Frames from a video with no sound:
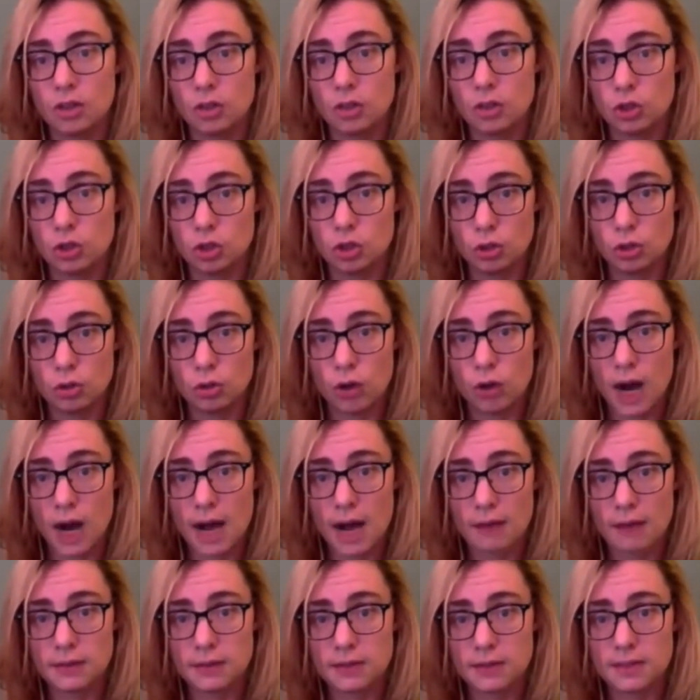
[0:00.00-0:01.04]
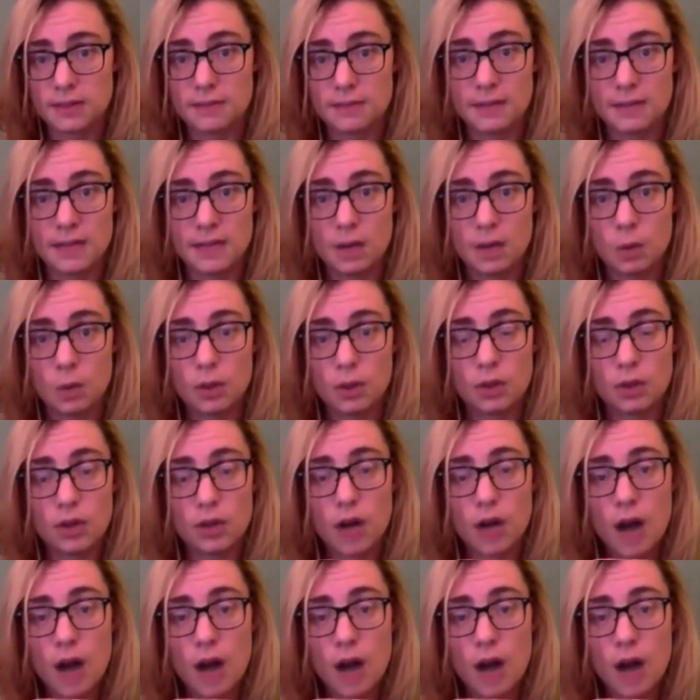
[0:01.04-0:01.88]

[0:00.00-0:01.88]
the two graphs to find out whether their